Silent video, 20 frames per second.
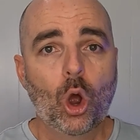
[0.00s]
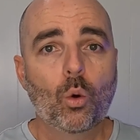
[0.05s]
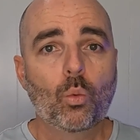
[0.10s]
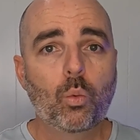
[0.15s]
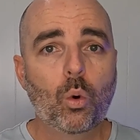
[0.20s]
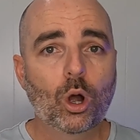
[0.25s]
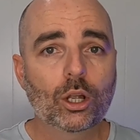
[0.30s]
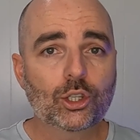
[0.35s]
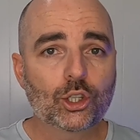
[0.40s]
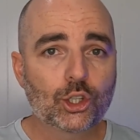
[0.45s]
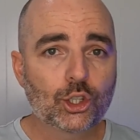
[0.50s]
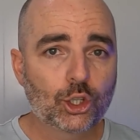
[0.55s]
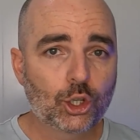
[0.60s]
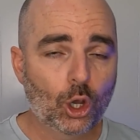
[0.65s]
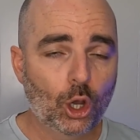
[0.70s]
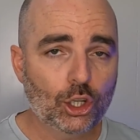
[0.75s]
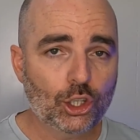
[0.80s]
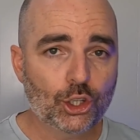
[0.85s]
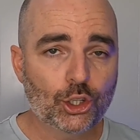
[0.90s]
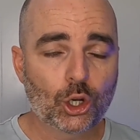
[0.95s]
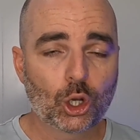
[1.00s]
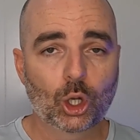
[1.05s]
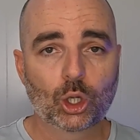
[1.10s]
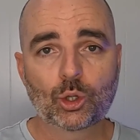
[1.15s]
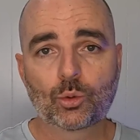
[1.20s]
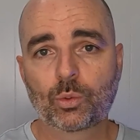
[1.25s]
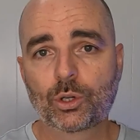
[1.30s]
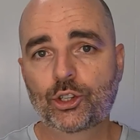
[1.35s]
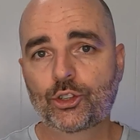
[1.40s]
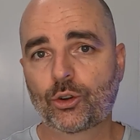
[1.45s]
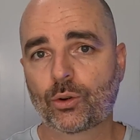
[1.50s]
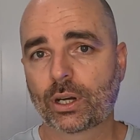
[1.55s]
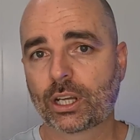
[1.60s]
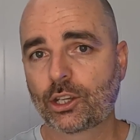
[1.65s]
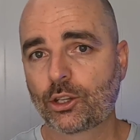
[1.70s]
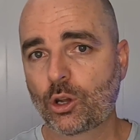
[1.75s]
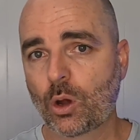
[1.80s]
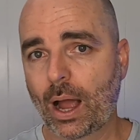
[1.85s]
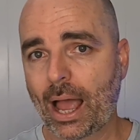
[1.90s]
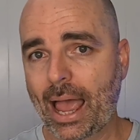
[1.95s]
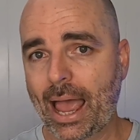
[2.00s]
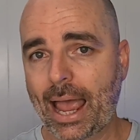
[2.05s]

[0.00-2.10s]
what search terms would trigger your